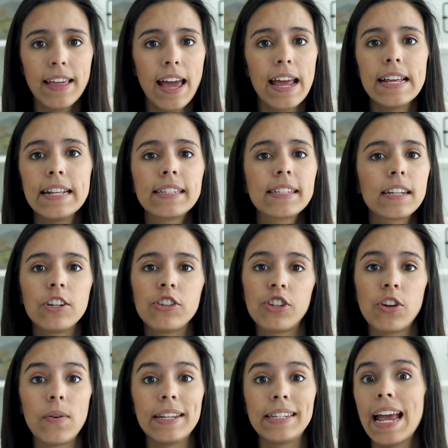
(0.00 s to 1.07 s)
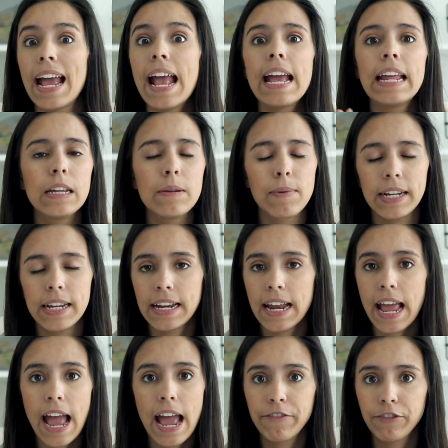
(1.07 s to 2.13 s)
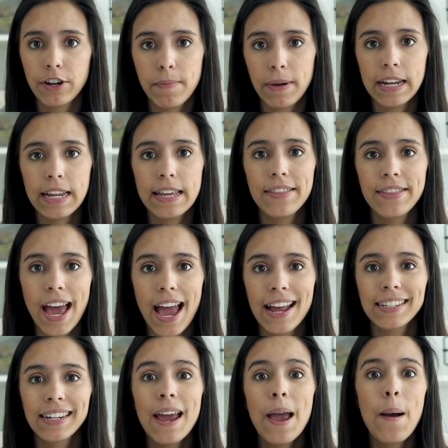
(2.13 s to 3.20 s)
that it's going to show it to anybody and everybody that